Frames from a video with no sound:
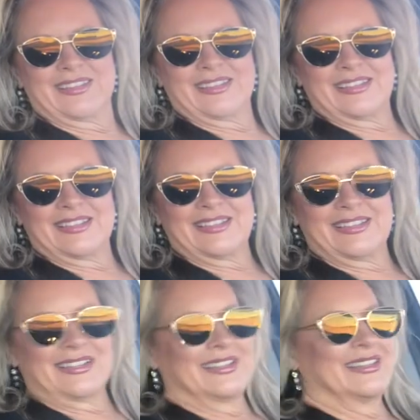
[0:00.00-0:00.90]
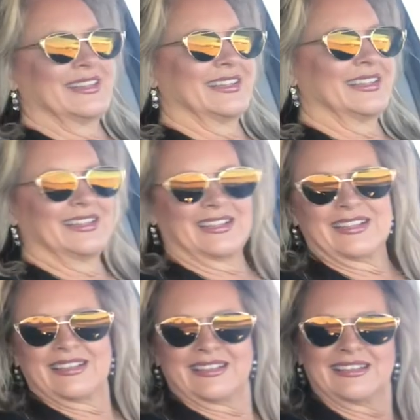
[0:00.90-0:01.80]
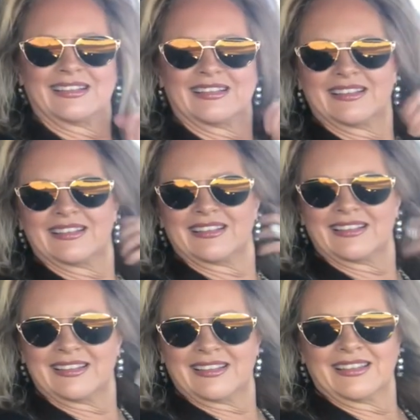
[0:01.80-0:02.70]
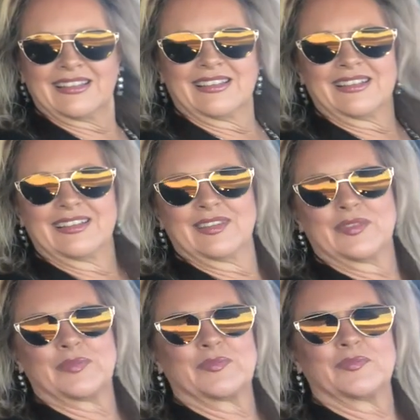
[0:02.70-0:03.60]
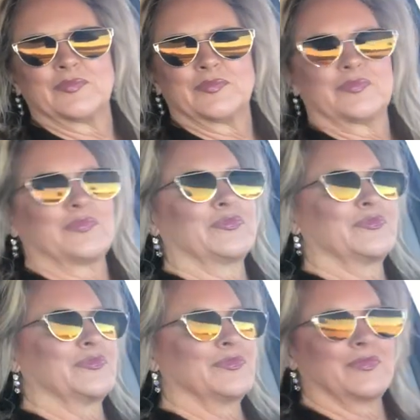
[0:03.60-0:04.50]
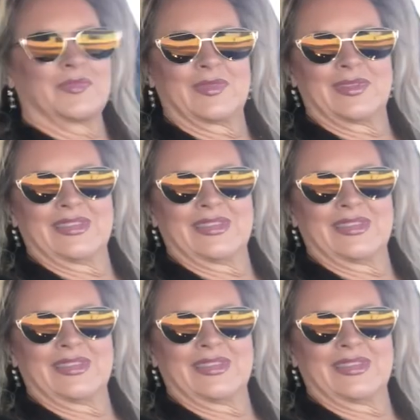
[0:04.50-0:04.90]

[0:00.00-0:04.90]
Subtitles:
(silent)